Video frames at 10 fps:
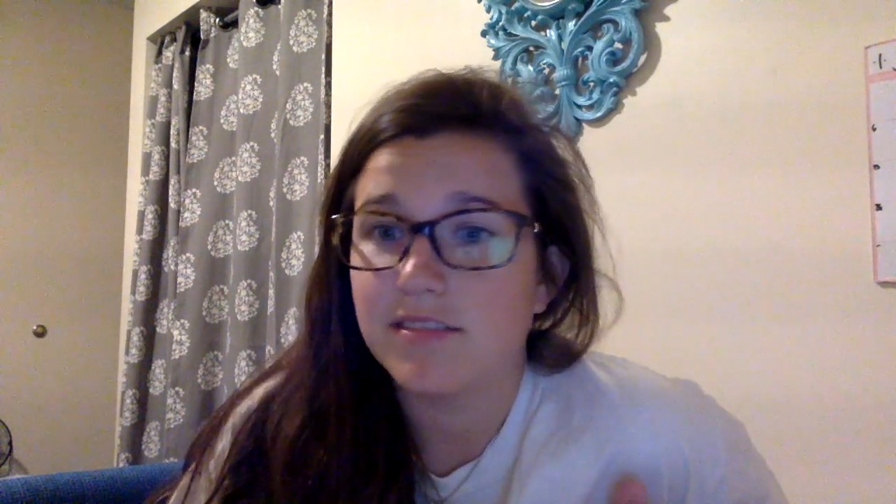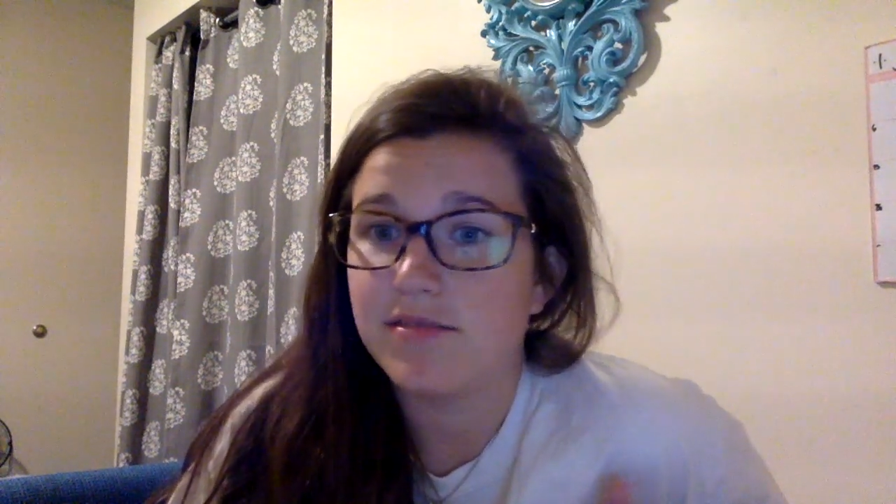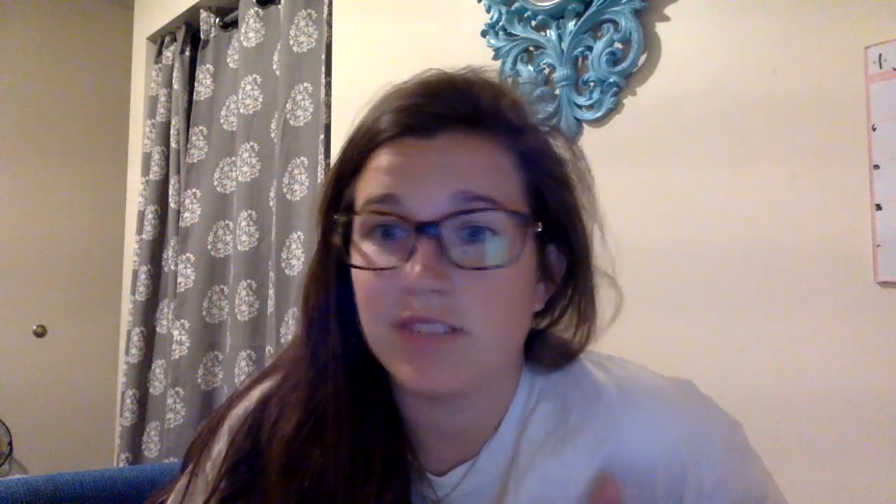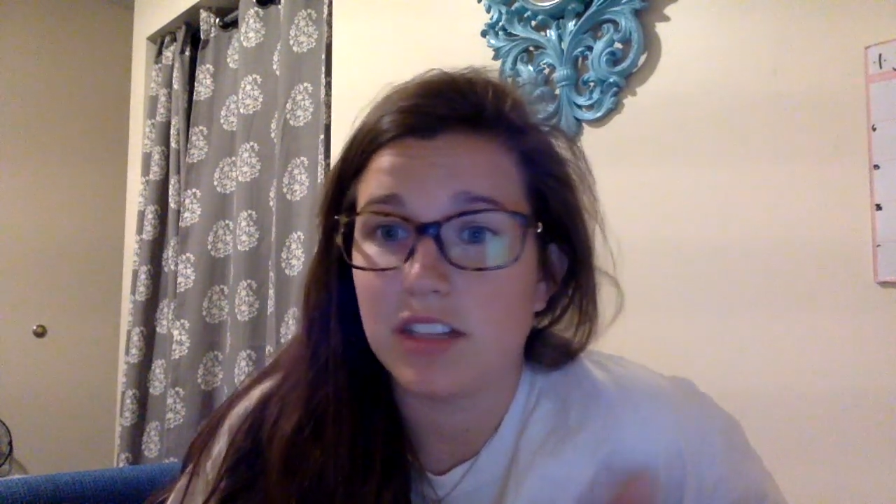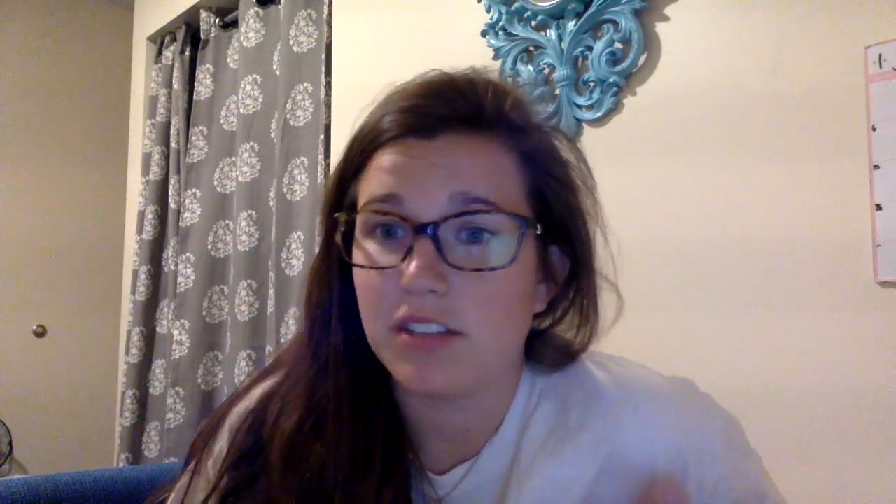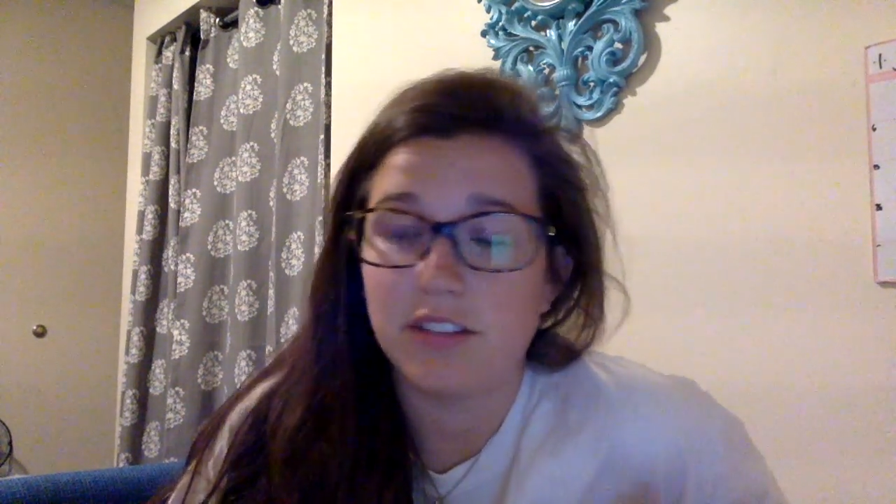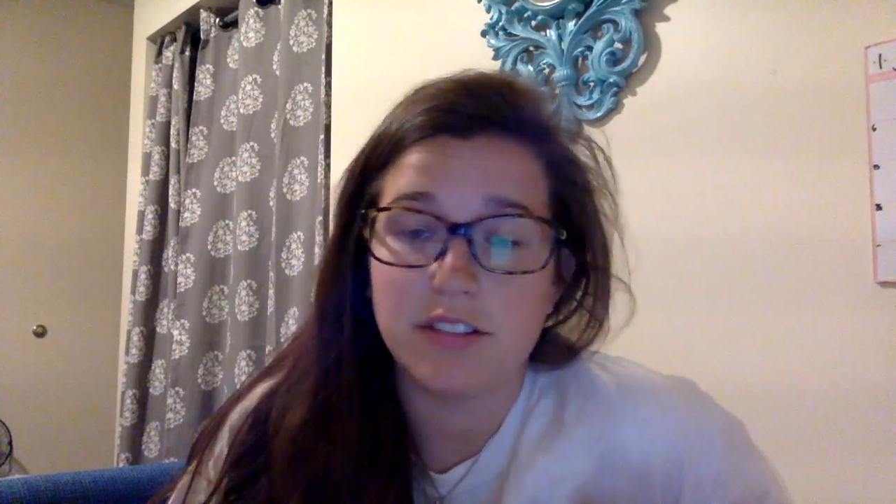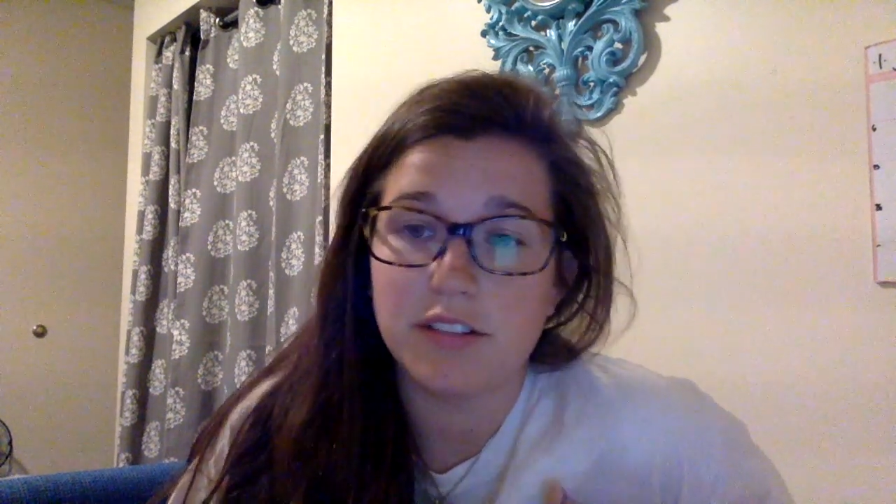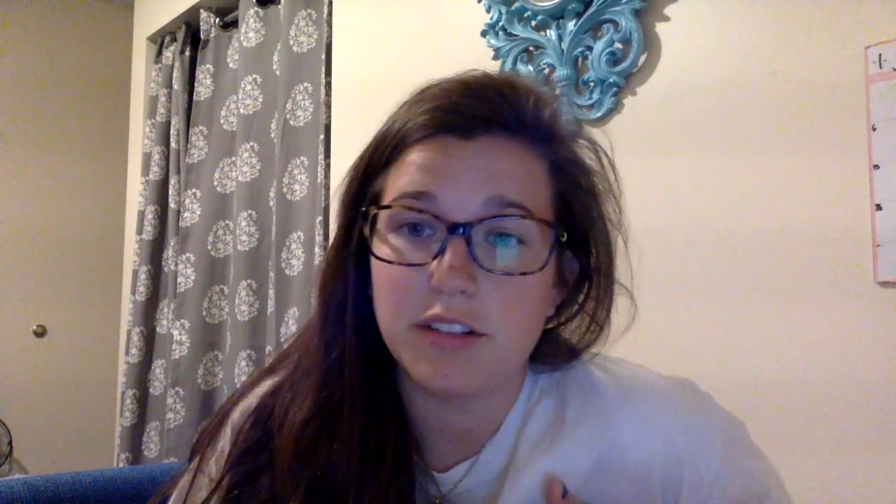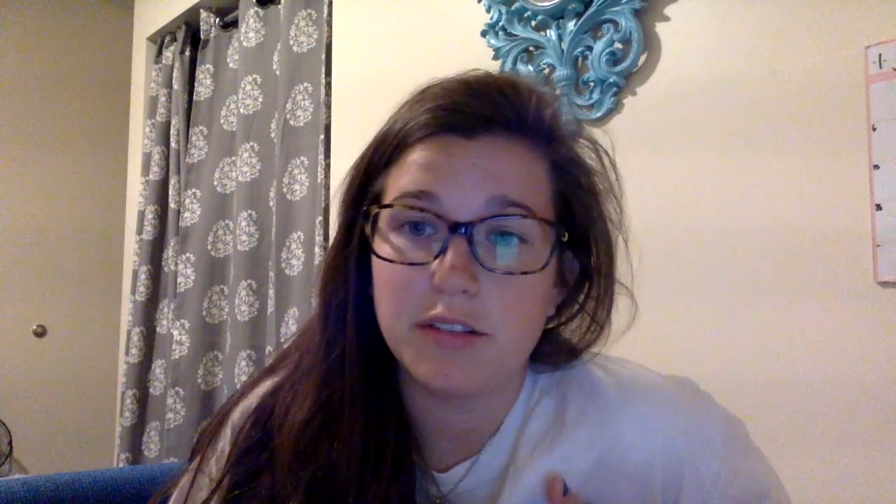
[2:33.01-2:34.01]
follow
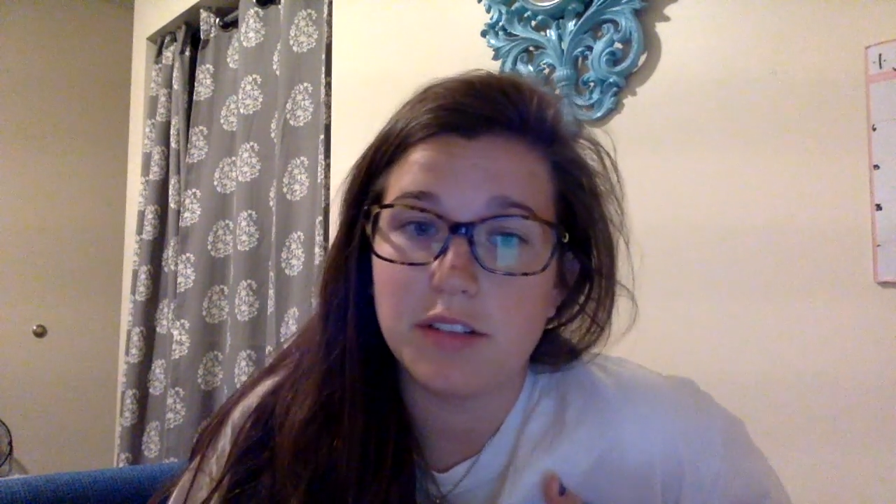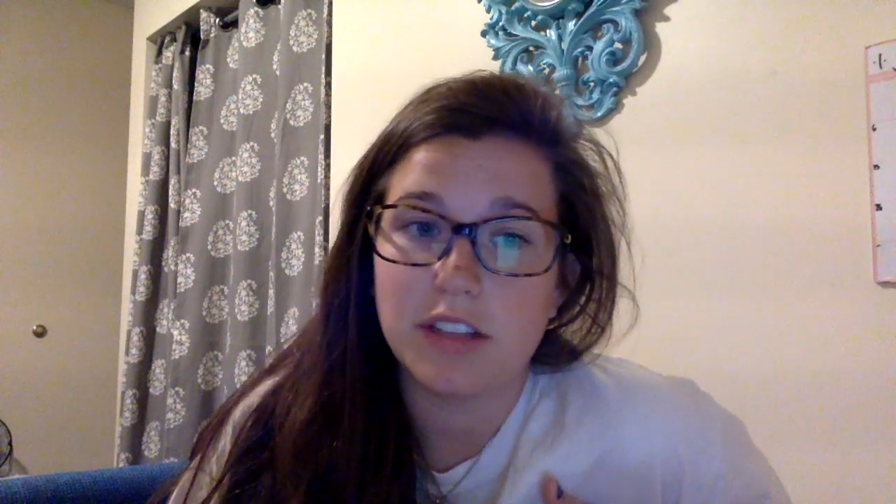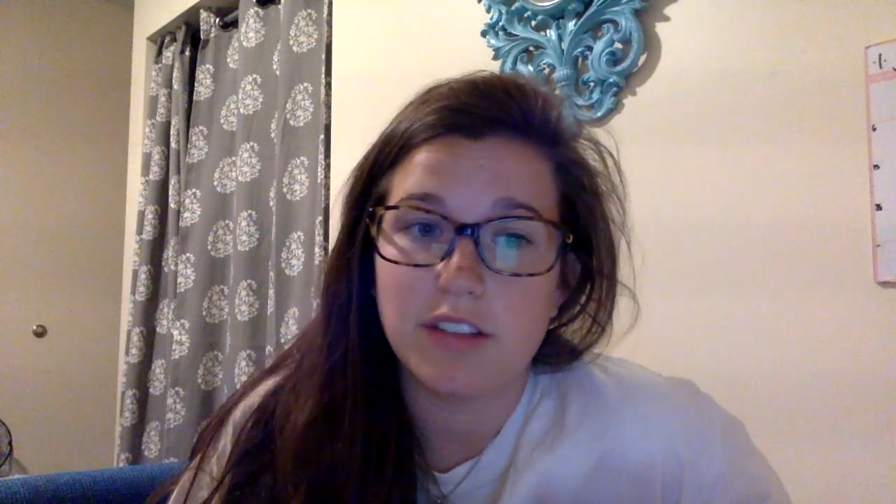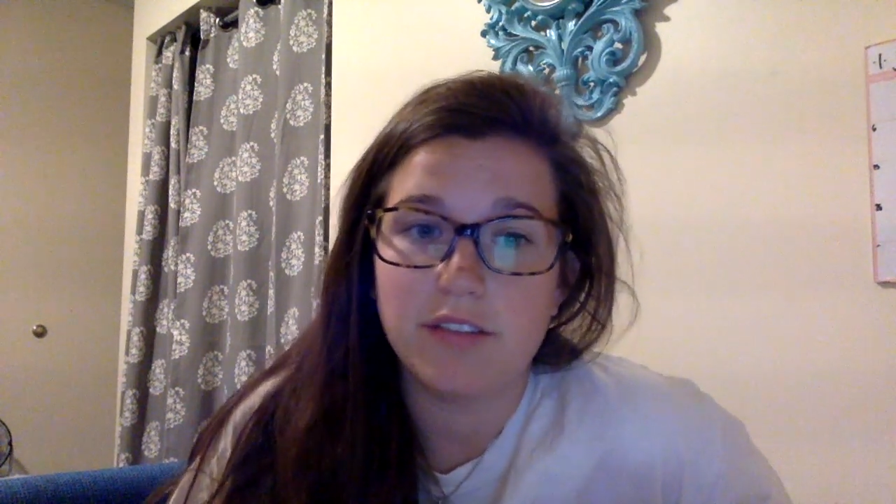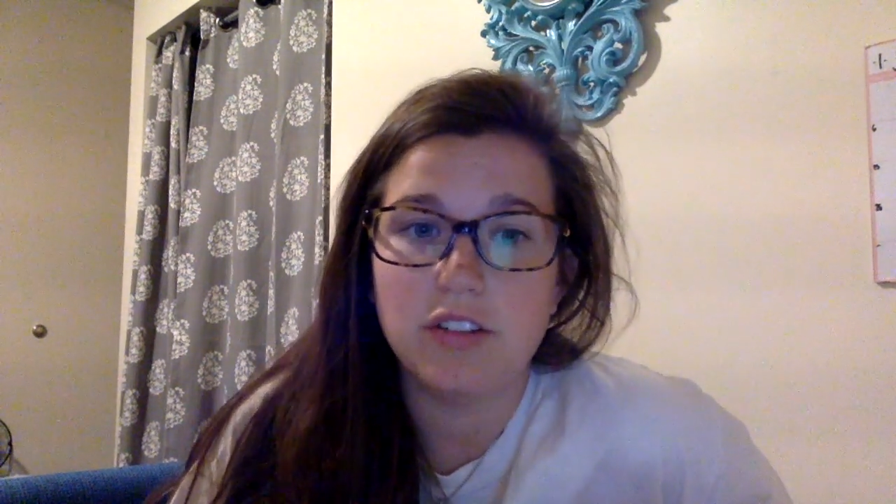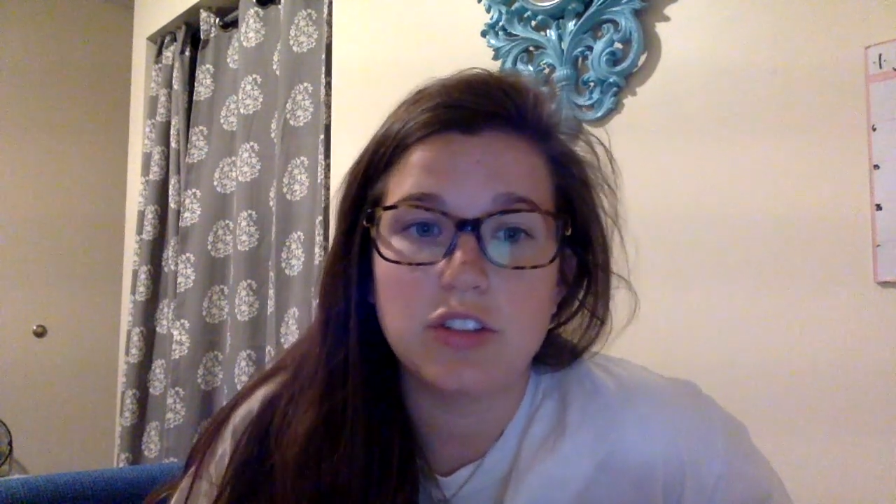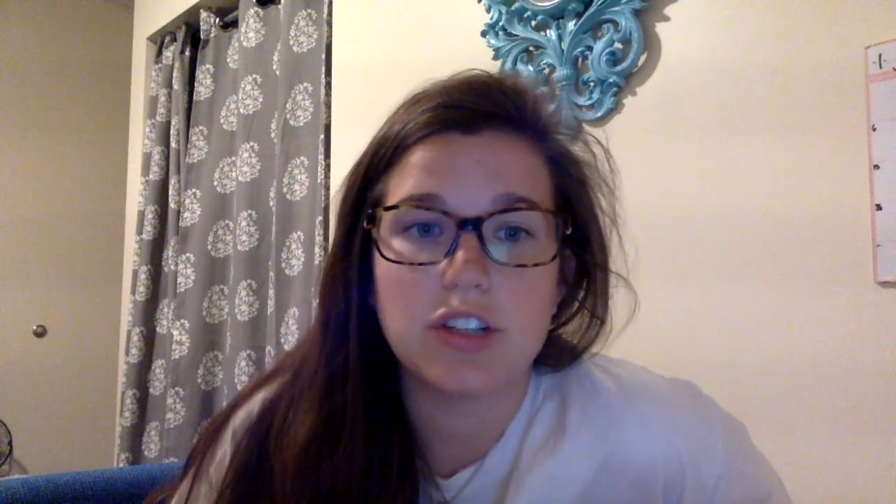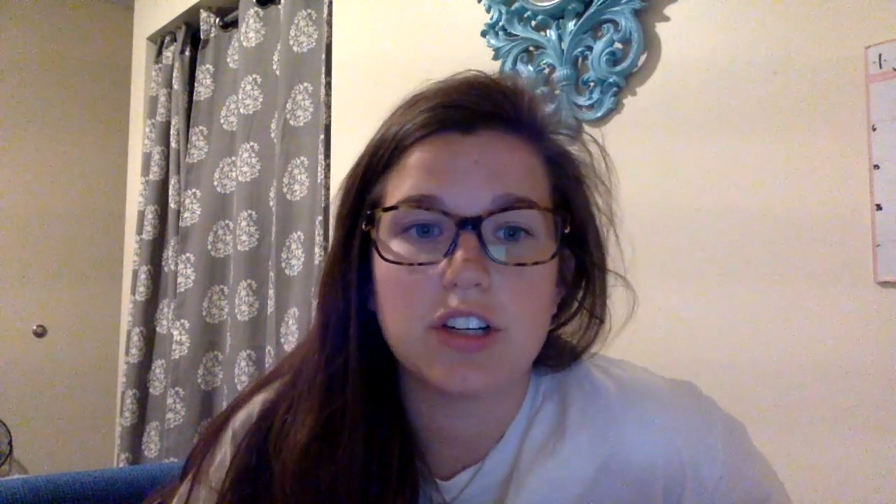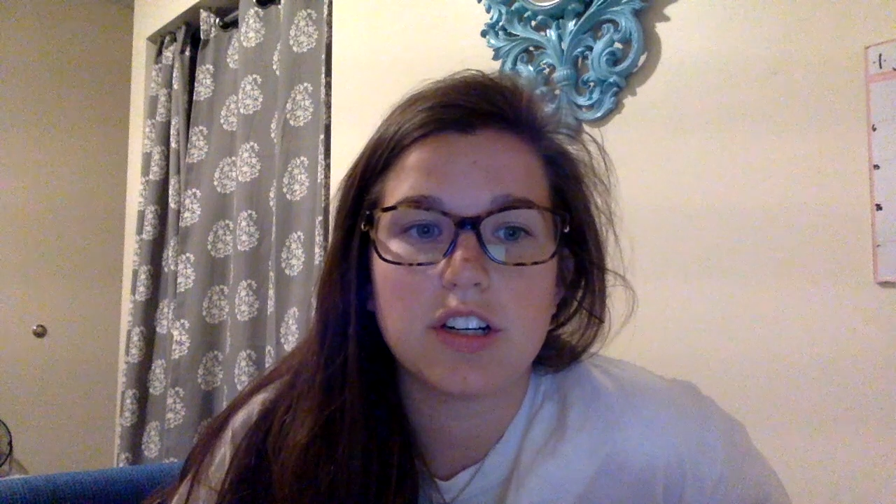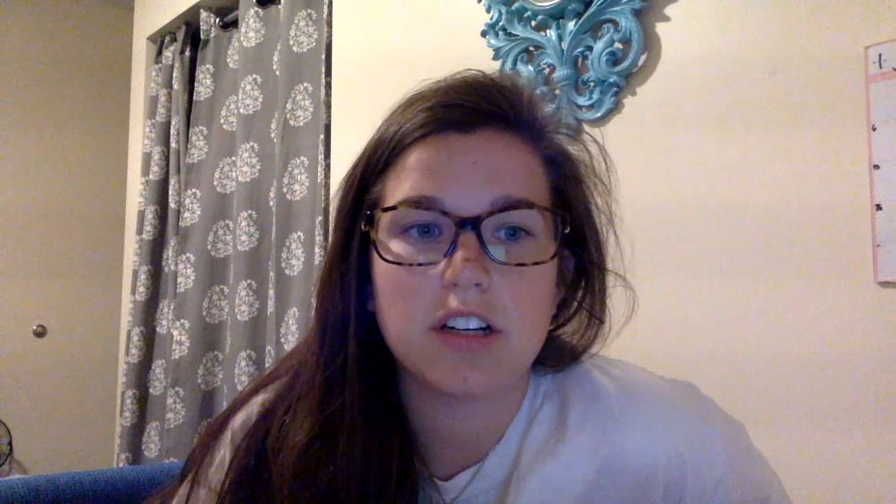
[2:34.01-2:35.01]
through with the
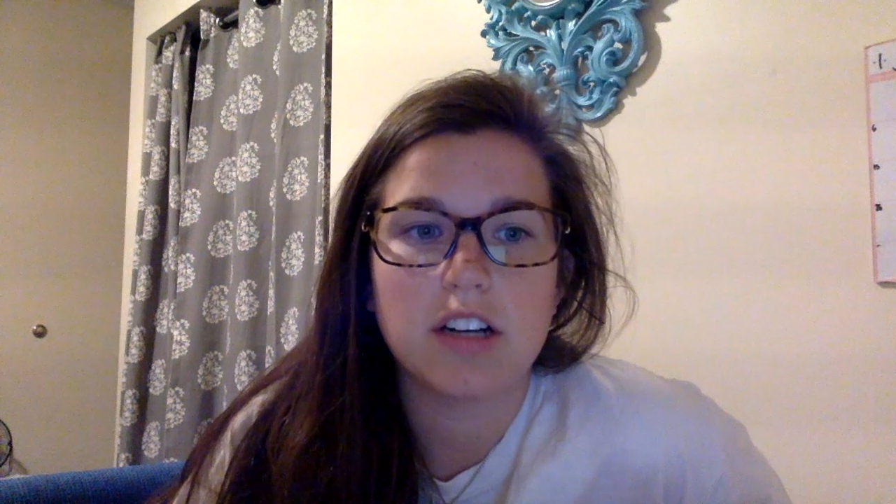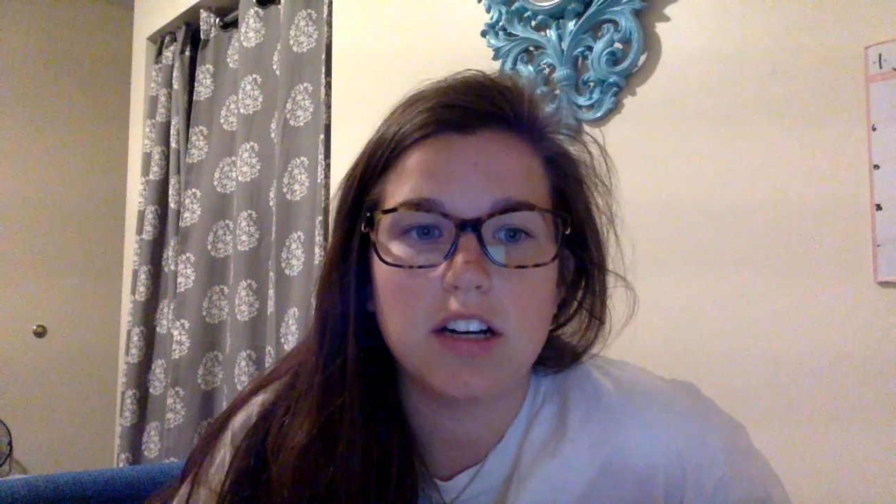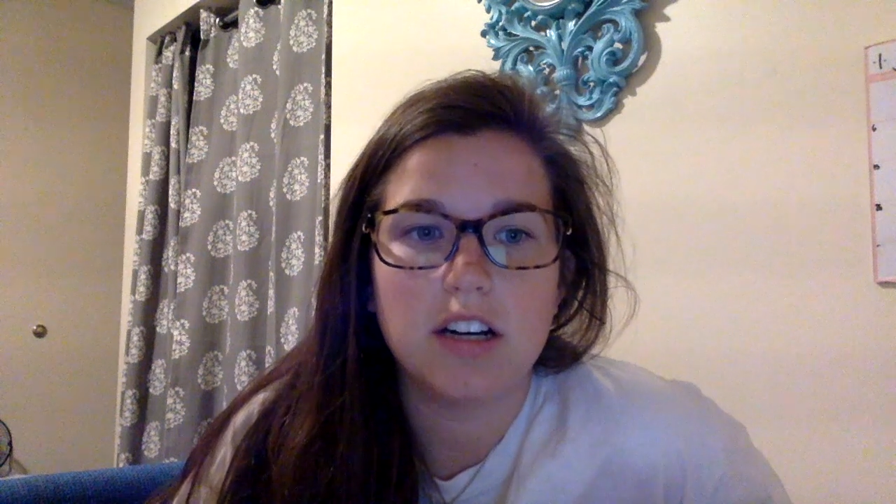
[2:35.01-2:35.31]
future.